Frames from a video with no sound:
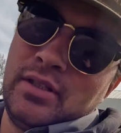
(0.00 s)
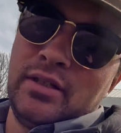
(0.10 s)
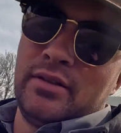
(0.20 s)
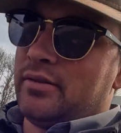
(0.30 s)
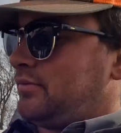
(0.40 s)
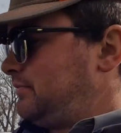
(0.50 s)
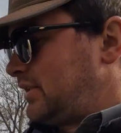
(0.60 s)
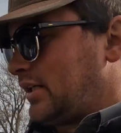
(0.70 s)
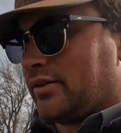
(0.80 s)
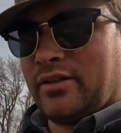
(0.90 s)
I don't know.
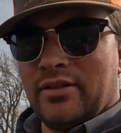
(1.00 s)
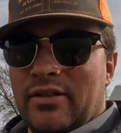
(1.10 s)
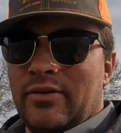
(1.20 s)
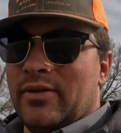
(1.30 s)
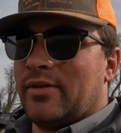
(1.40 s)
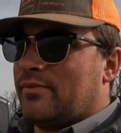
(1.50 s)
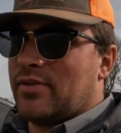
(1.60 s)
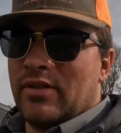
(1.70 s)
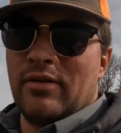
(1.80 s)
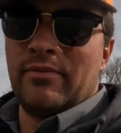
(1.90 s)
Sounded good
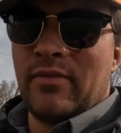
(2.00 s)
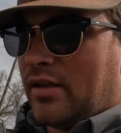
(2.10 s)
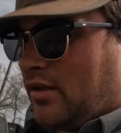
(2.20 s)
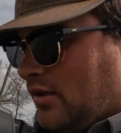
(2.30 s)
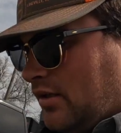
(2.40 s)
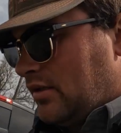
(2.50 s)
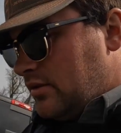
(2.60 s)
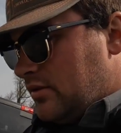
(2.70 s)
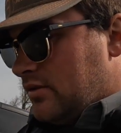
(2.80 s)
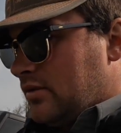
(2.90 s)
anyway. So
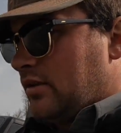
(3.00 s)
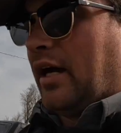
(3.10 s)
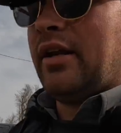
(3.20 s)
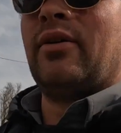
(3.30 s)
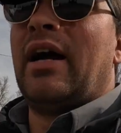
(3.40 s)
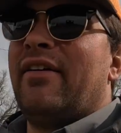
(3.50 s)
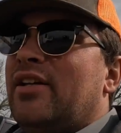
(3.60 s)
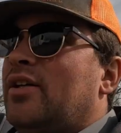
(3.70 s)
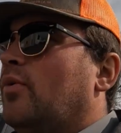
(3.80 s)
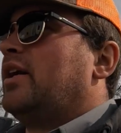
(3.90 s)
I don't have
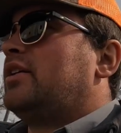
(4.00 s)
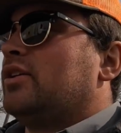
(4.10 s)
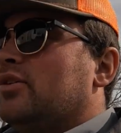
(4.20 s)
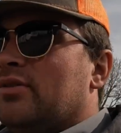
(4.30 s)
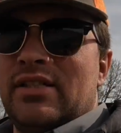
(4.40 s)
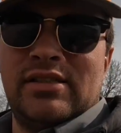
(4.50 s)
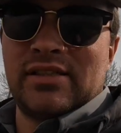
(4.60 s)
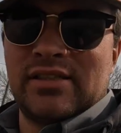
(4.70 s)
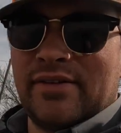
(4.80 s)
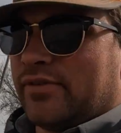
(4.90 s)
any way to do this
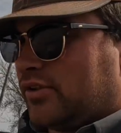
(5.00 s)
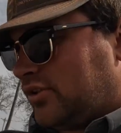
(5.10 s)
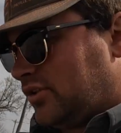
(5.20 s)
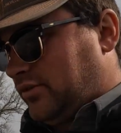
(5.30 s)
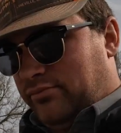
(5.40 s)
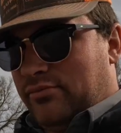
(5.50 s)
except for to just